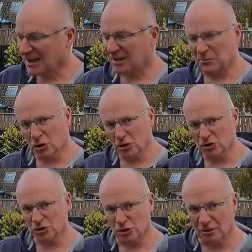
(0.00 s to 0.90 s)
I'm not
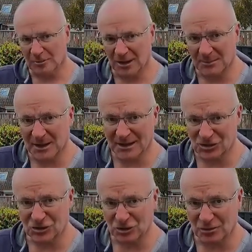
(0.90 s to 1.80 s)
sure I'm going to
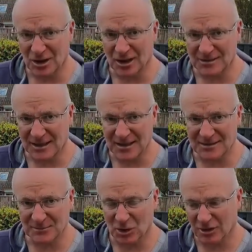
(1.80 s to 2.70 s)
manage 2 cars again
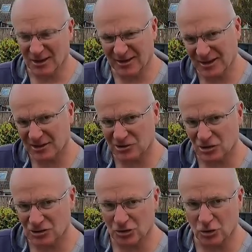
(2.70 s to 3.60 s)
tomorrow. I think I'll
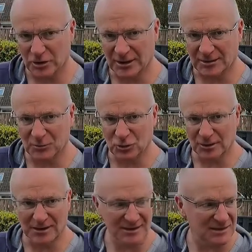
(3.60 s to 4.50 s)
toss a coin in the
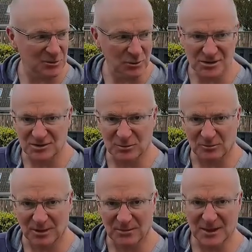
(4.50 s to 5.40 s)
morning and see which is
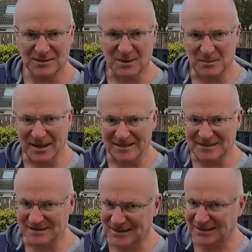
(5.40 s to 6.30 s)
probably the best. My
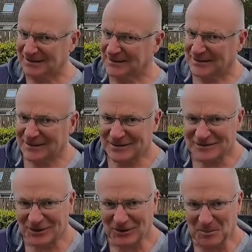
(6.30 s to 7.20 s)
back's
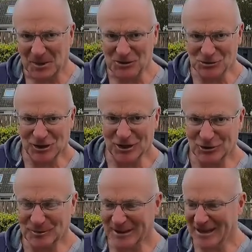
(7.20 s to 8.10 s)
starting to pinch a
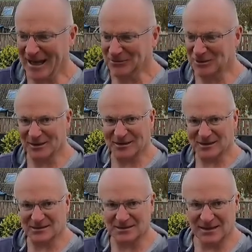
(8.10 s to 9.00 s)
little bit now, so I
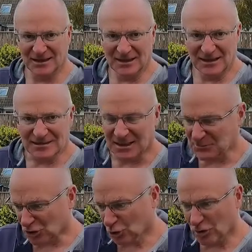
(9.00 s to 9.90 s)
think it's time
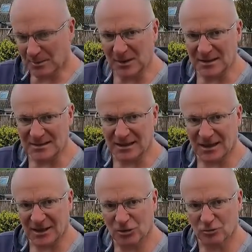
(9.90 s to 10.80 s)
to call a
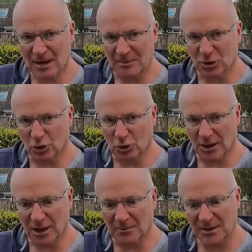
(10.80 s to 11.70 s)
pizza, wrap it
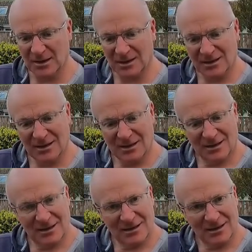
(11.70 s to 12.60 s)
all up.
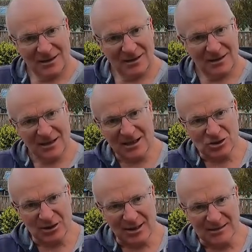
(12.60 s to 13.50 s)

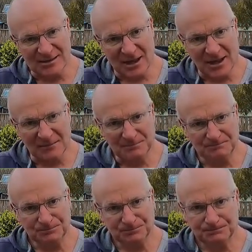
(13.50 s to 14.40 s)
Catch you next time.
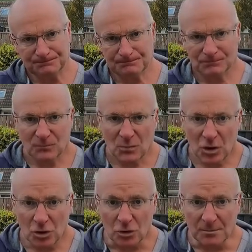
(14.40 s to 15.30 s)

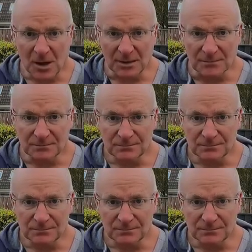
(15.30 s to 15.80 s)
Goodbye.